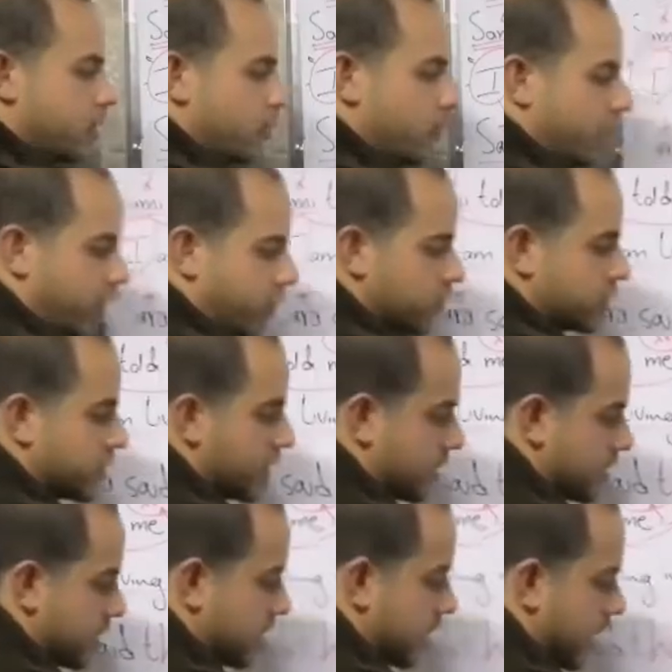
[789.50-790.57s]
we use
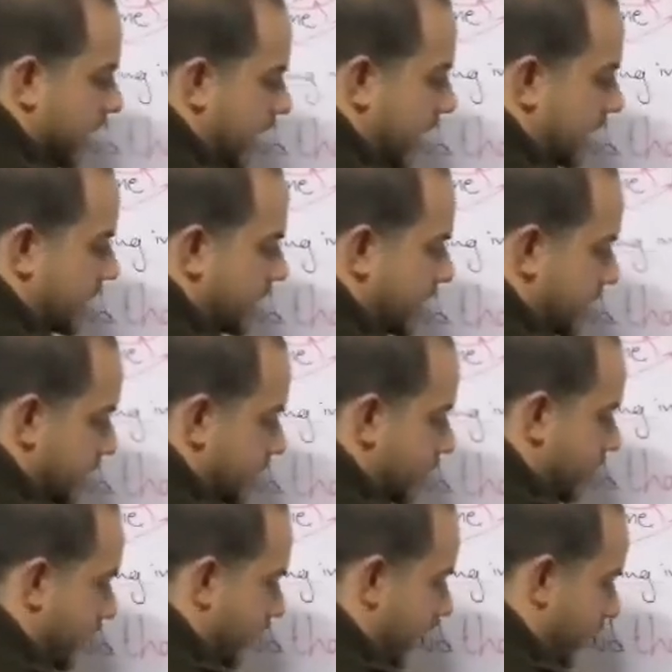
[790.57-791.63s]
not. Hadn't.
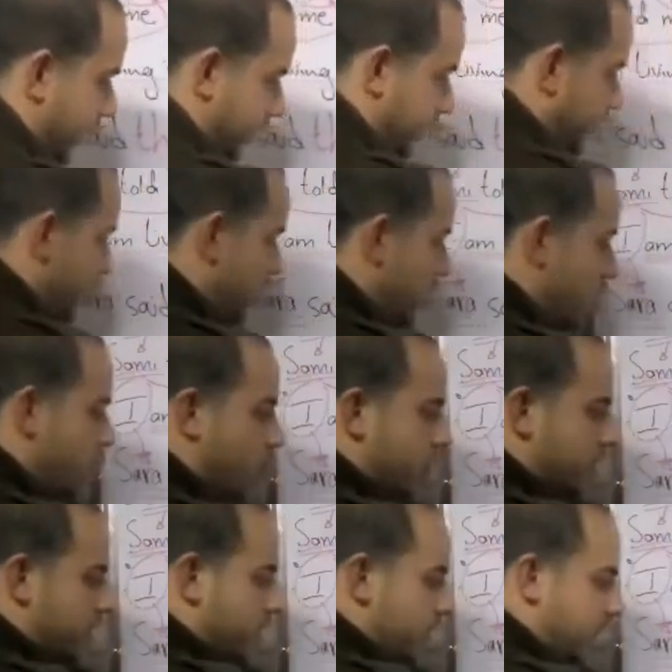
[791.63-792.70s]
Okay?
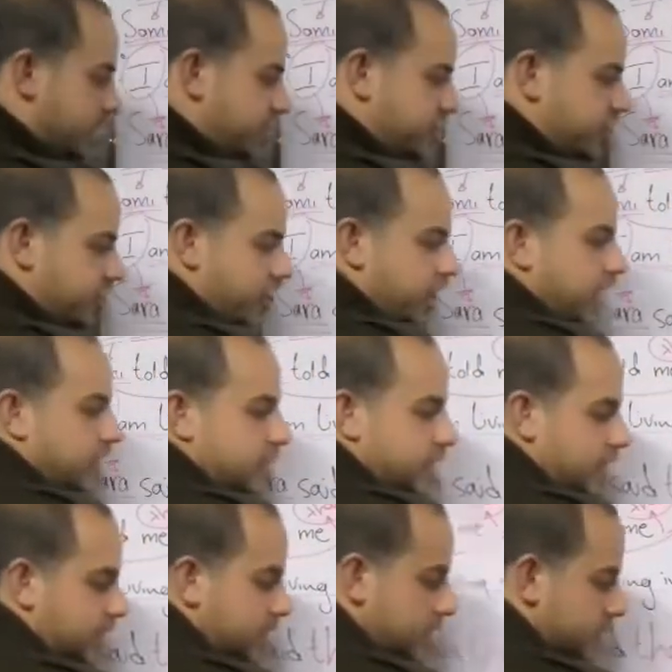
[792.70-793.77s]
That she
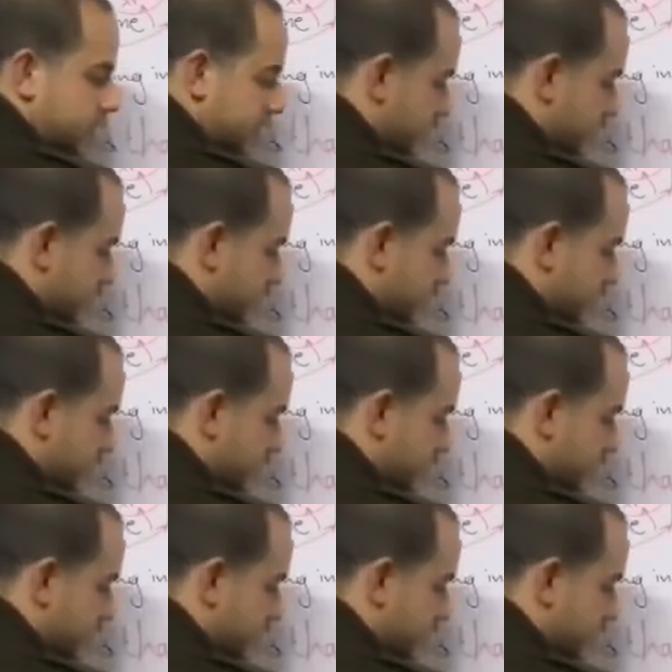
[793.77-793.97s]
hadn't